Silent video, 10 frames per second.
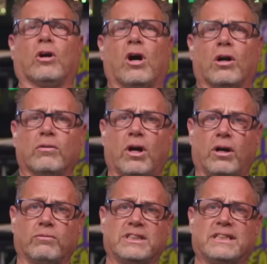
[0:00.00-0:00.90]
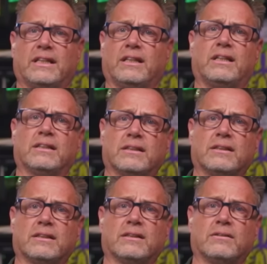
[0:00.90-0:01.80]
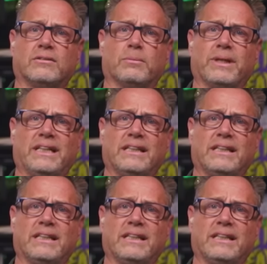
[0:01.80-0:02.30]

card uh, rescinded. Oh no, it was a big